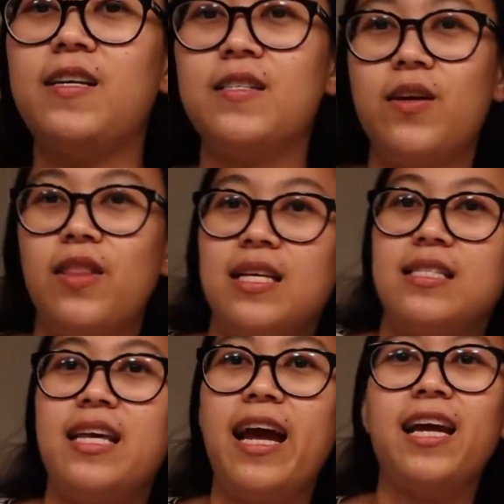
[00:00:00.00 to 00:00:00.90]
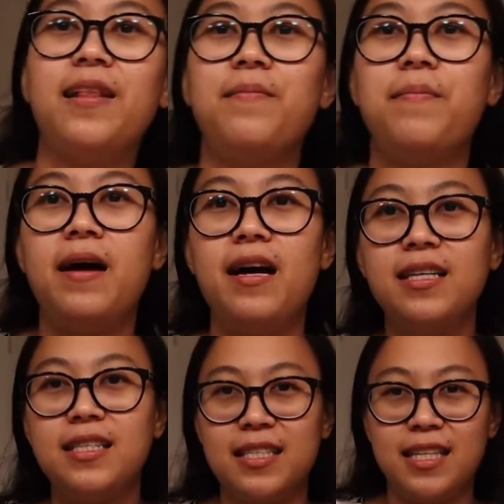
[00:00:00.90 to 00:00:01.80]
So the second
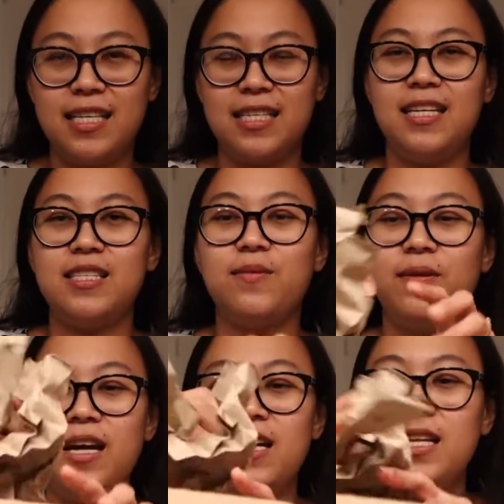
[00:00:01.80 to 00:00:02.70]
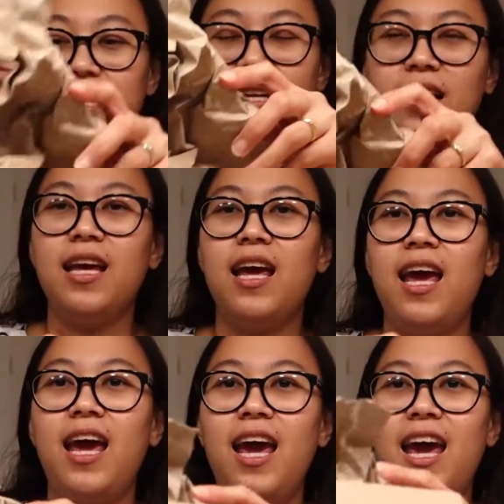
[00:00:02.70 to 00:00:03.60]
box is this one,
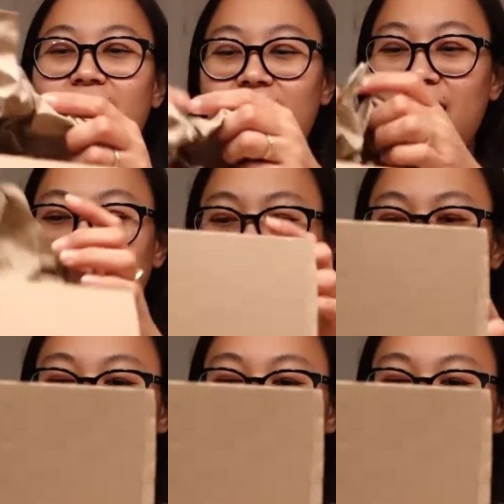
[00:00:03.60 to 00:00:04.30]
and